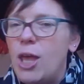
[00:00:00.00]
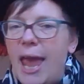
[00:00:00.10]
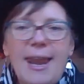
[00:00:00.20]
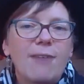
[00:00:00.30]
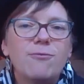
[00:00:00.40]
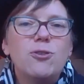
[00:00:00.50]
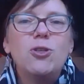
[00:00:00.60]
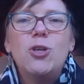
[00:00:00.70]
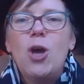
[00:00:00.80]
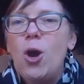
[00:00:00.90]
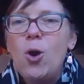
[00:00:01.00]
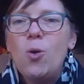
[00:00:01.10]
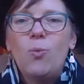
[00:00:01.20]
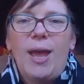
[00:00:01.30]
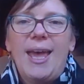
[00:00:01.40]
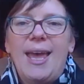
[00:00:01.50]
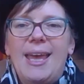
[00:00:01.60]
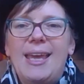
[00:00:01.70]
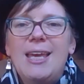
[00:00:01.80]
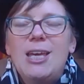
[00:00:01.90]
and have no
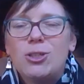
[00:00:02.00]
way